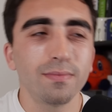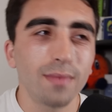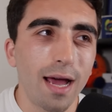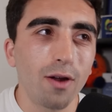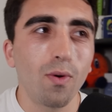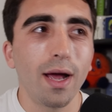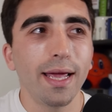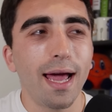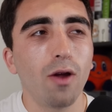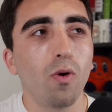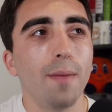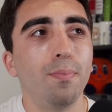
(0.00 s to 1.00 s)
How do I, how
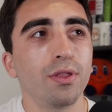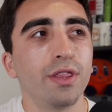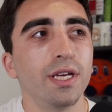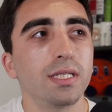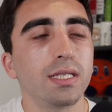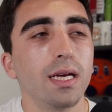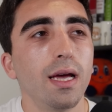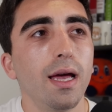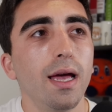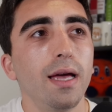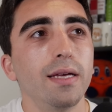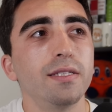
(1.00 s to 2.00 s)
do I put this?
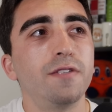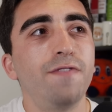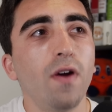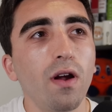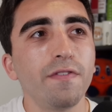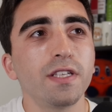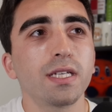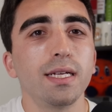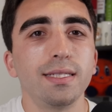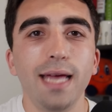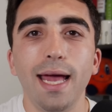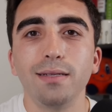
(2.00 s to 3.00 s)
Zverev is
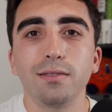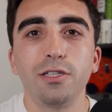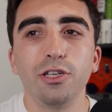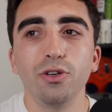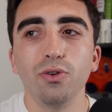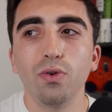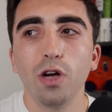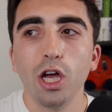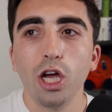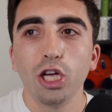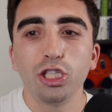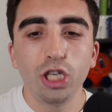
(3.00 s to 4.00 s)
content to
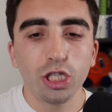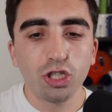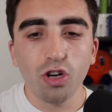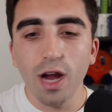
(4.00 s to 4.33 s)
just try